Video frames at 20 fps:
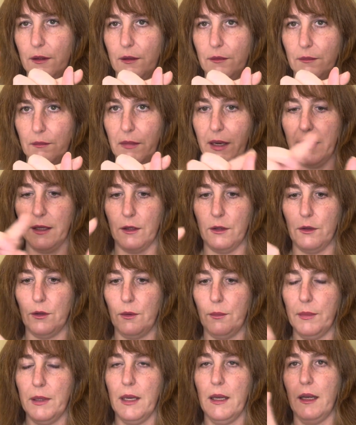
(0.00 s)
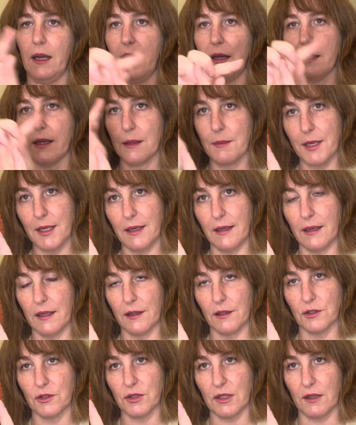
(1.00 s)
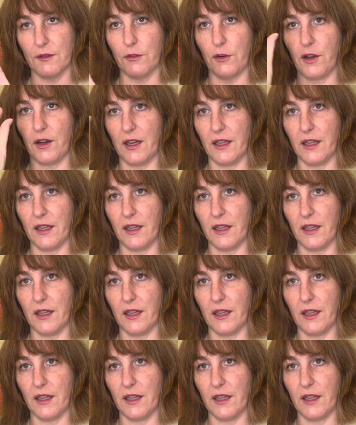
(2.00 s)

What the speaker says: my loop, and then I made another trefoil,